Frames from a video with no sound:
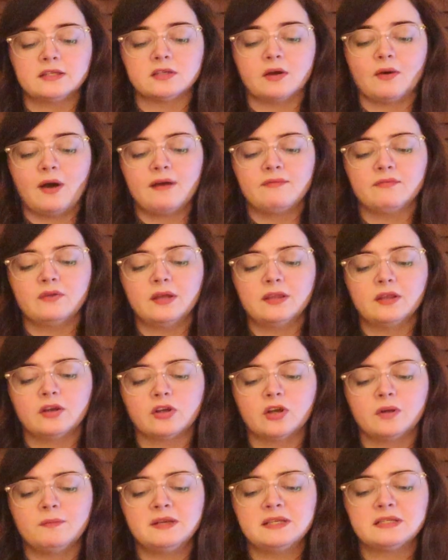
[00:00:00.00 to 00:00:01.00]
So I feel like
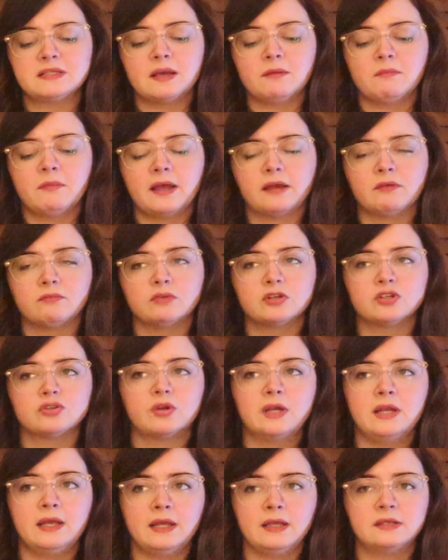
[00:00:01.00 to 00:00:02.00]
there could be some like
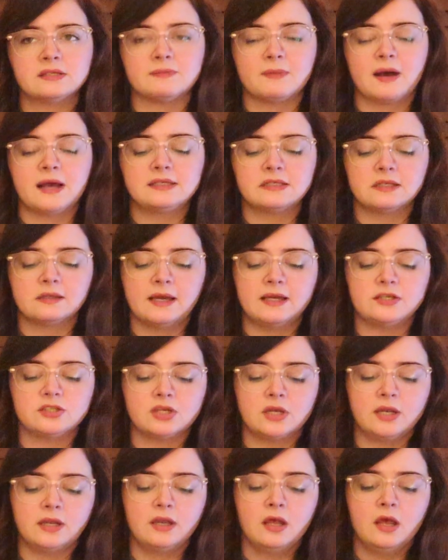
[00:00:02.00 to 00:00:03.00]
retreating, some
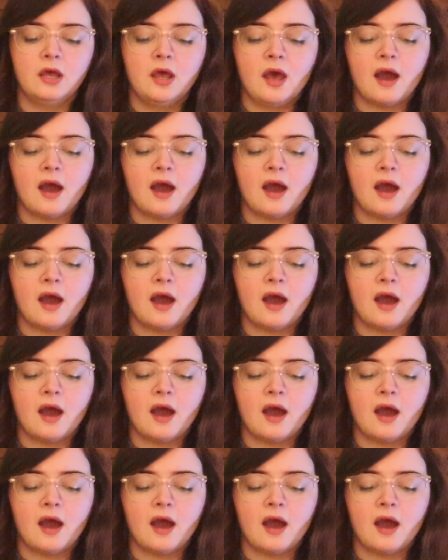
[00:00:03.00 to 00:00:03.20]
isolation.